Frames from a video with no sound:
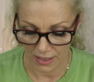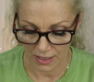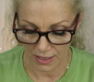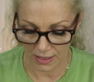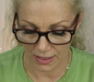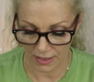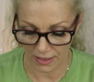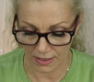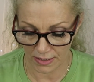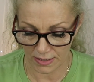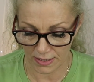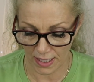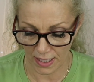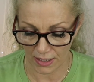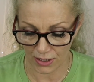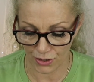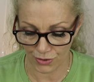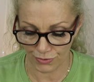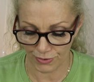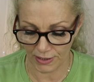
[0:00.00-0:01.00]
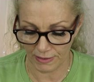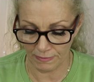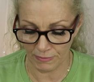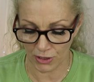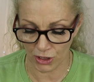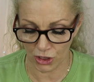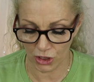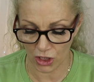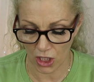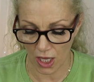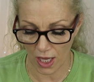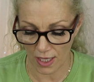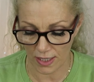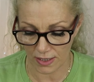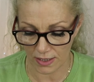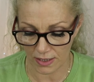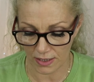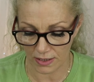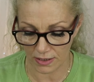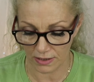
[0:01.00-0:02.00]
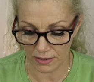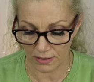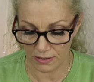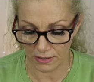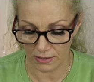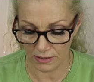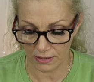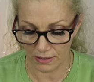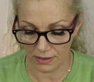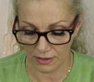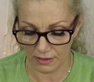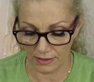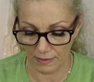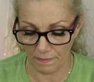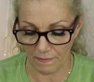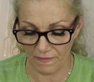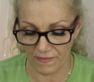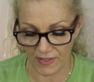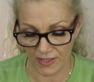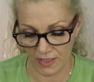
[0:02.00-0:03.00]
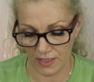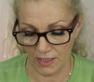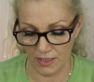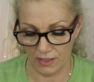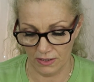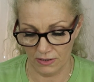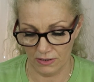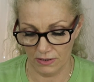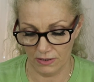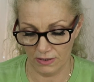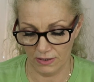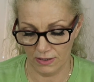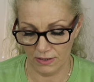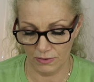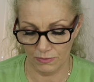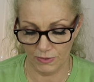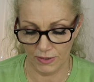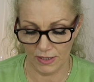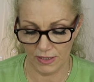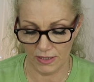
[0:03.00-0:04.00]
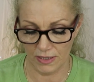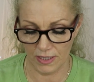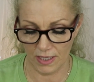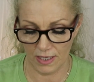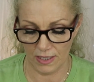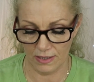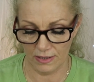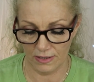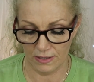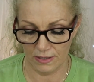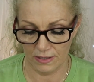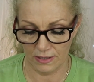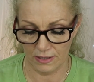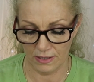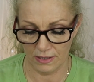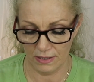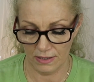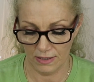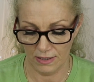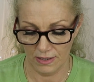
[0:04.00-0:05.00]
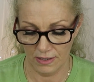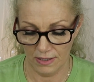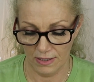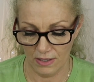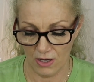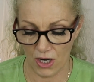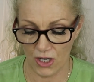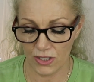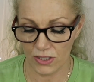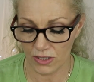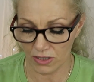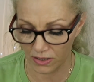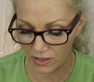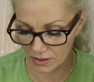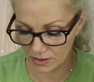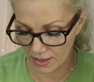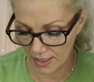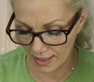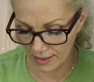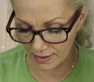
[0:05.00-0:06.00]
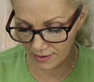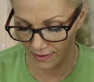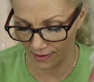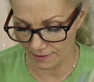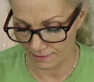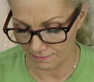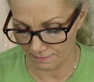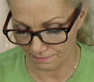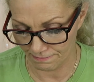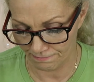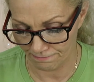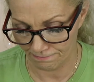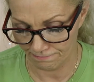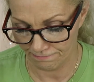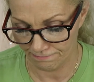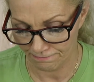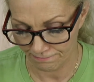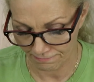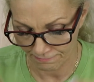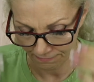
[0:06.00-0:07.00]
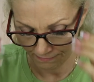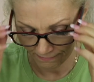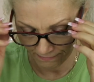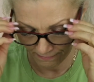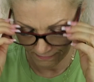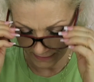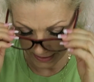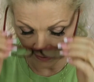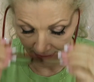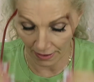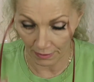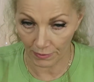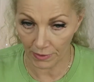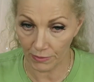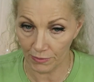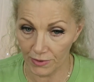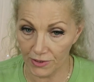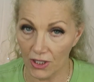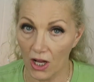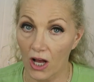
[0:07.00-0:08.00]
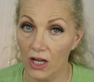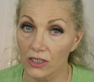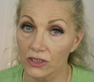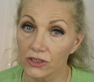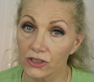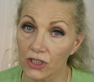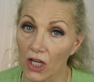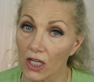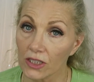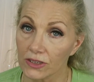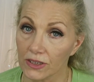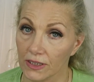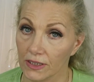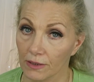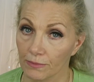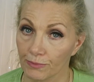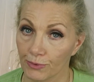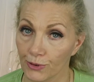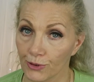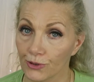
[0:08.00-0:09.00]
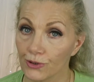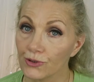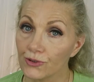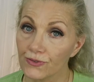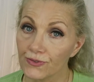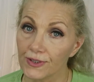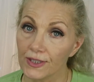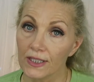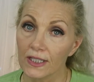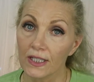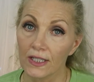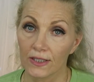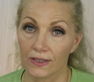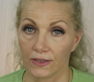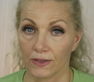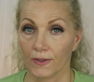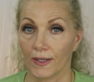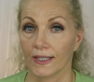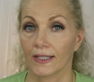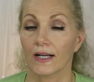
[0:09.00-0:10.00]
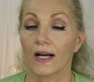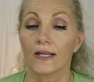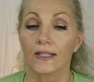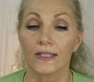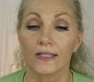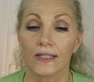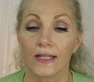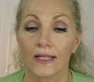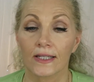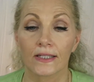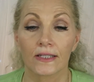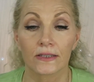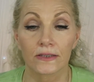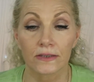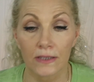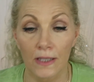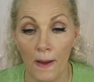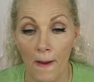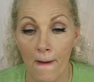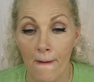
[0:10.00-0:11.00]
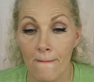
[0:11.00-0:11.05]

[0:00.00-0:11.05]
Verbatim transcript: It is a cream gloss lip veneer is what it says. Heart's Delight. That one was Tati approved, so I got it and it's